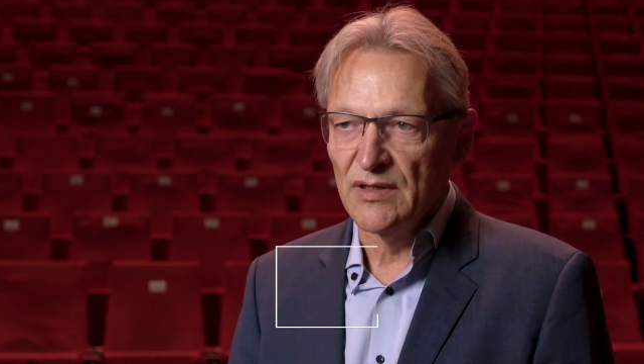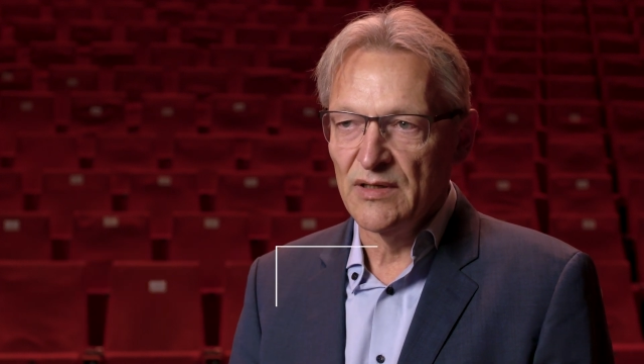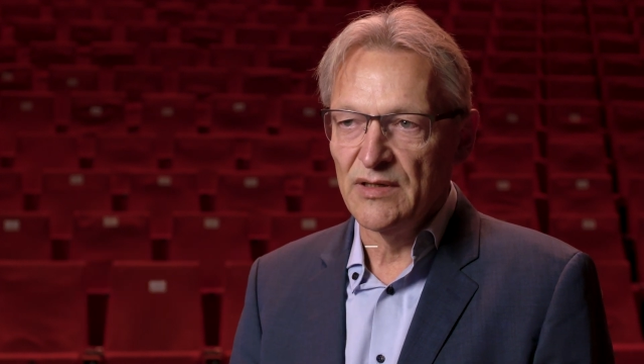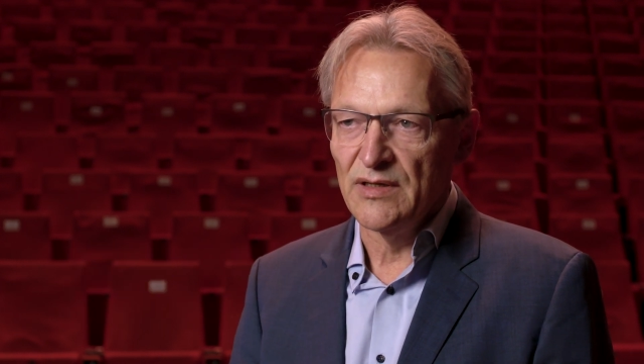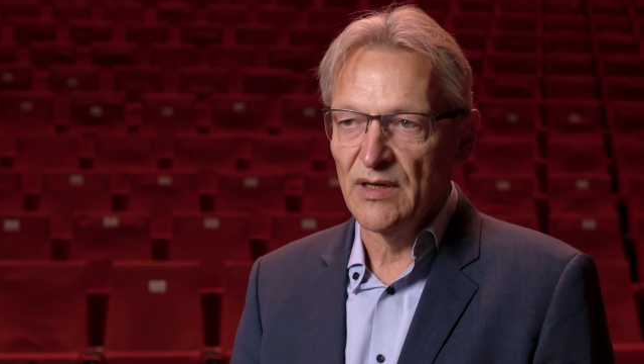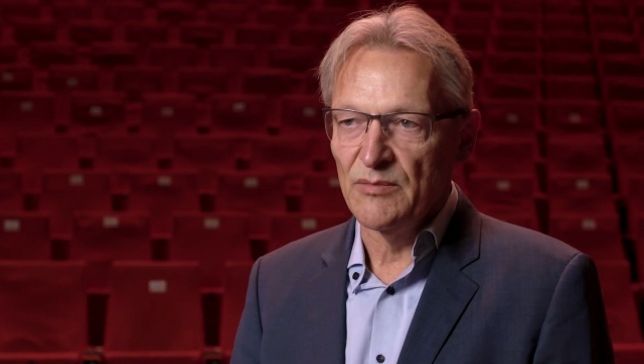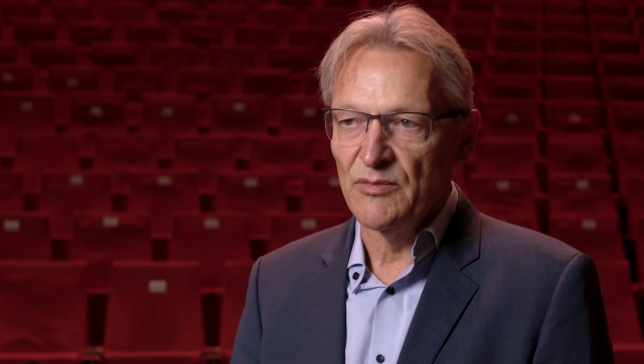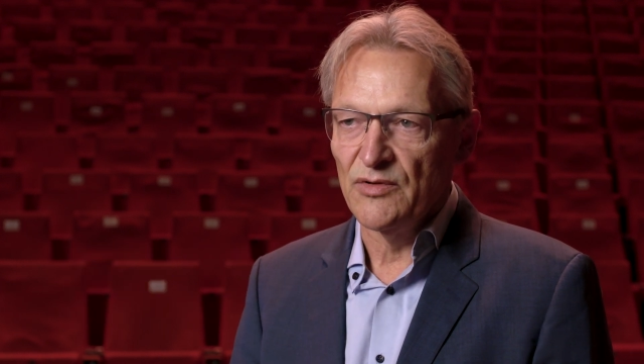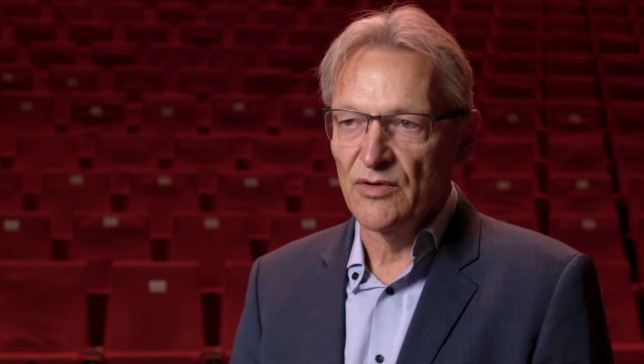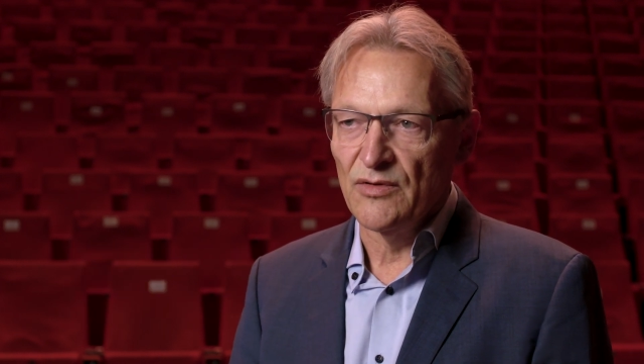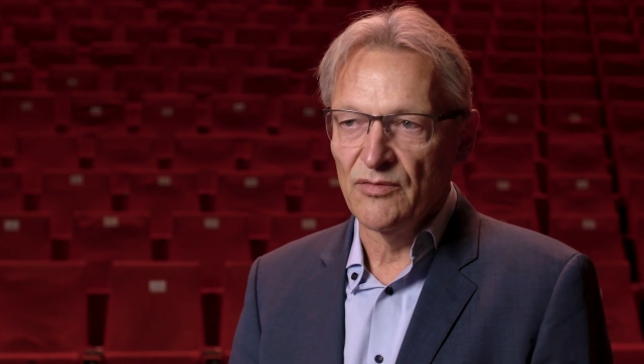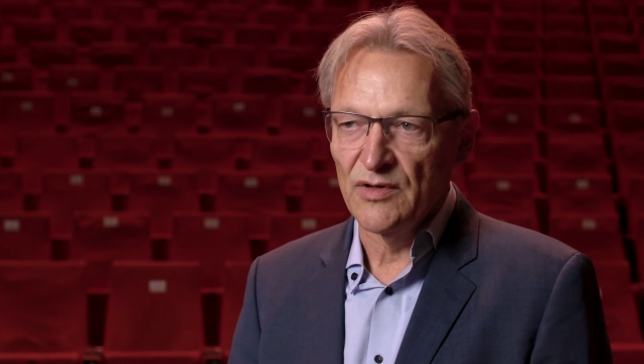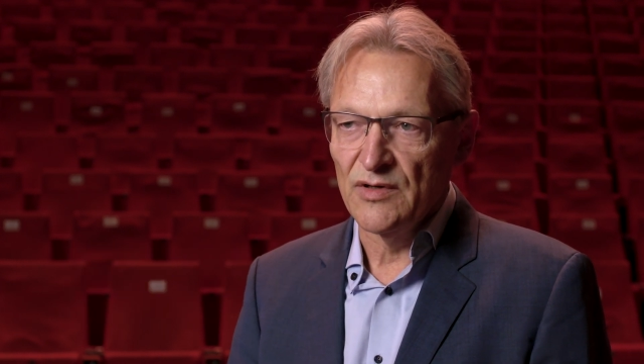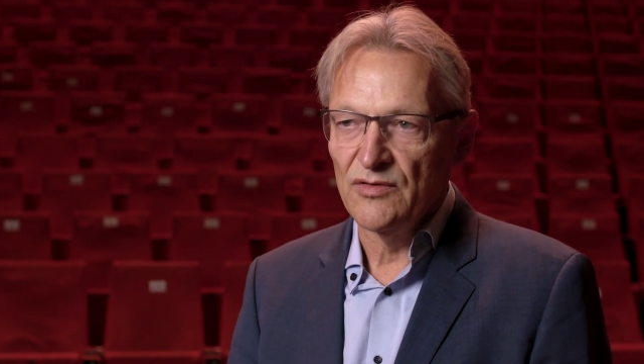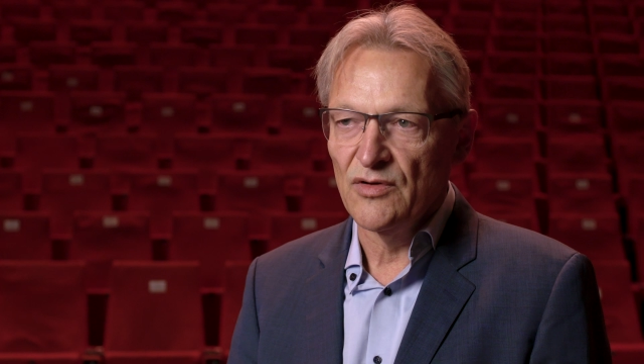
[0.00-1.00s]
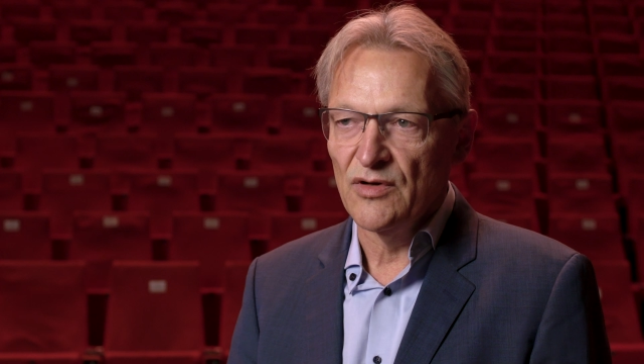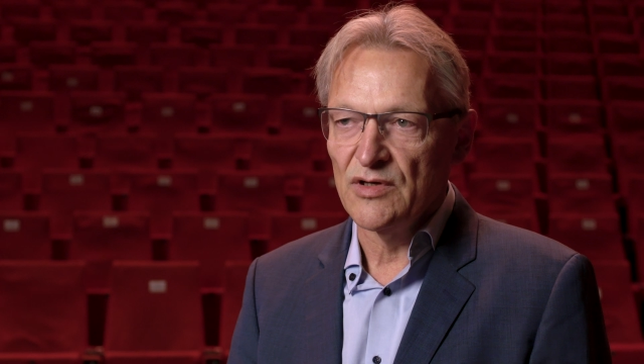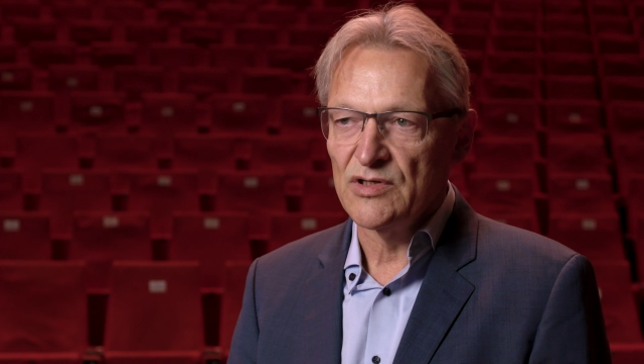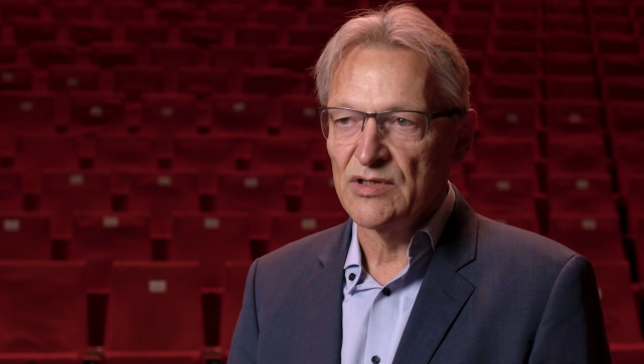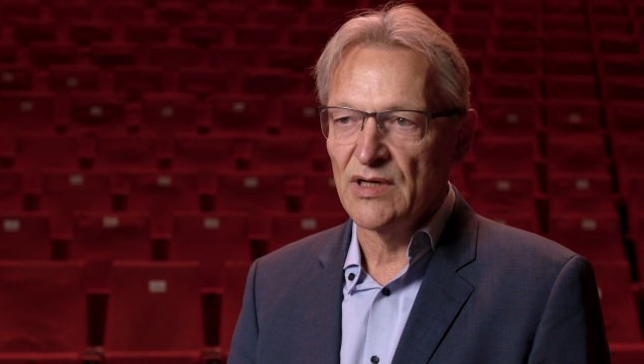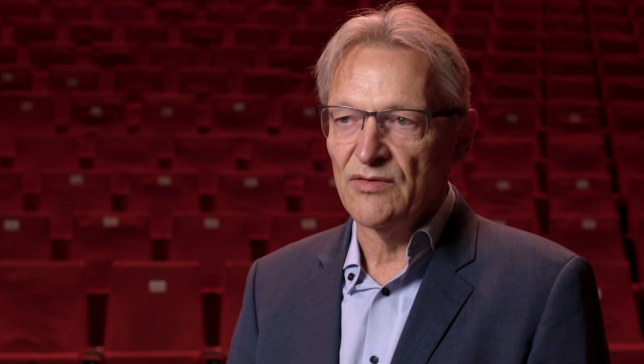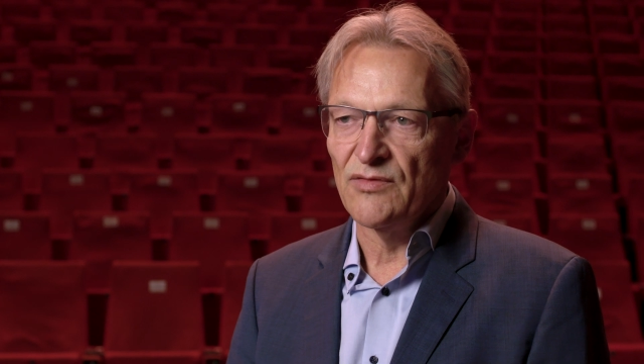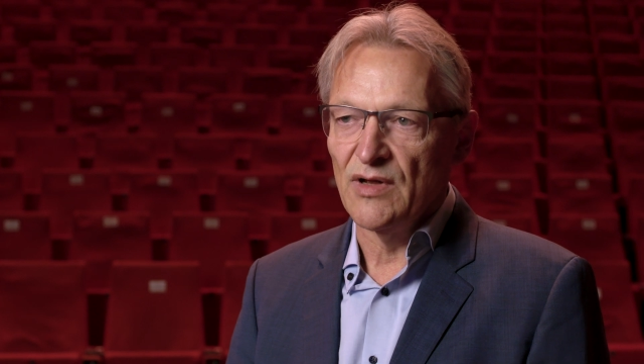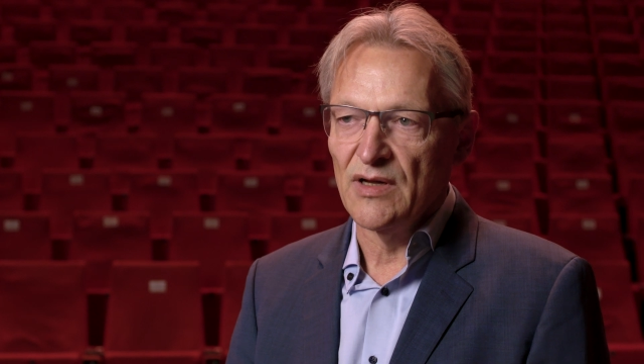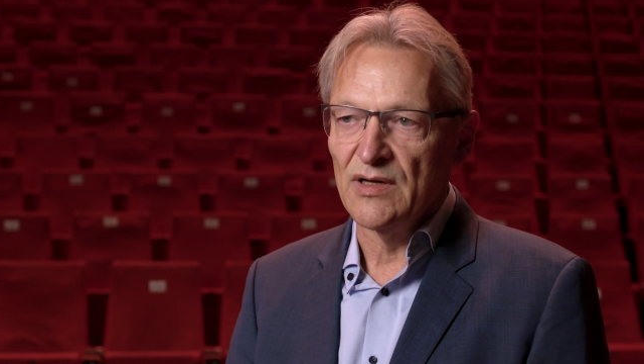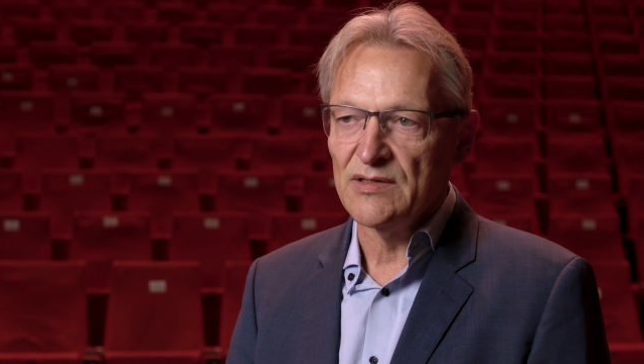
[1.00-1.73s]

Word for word: in terms of research as well